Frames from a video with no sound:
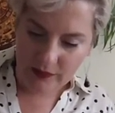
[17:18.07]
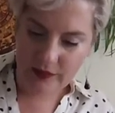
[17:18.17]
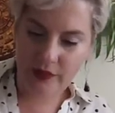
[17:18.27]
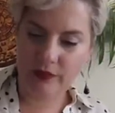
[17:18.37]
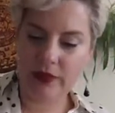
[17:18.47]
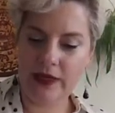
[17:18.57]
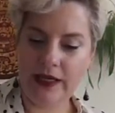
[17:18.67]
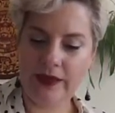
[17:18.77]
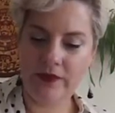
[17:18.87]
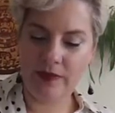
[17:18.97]
Or do you want to
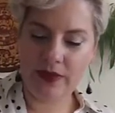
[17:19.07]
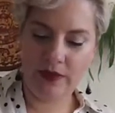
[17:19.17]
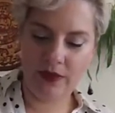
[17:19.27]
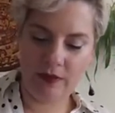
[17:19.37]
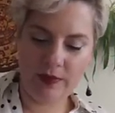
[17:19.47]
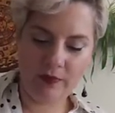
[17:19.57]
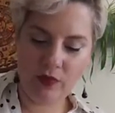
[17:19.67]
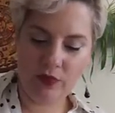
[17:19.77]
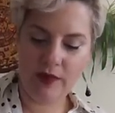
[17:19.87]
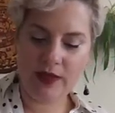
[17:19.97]
have it be a little bit
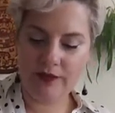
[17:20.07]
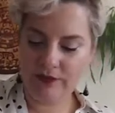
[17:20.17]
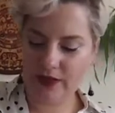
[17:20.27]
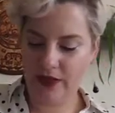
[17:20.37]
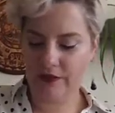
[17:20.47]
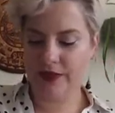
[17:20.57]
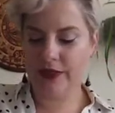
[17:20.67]
more rough, like over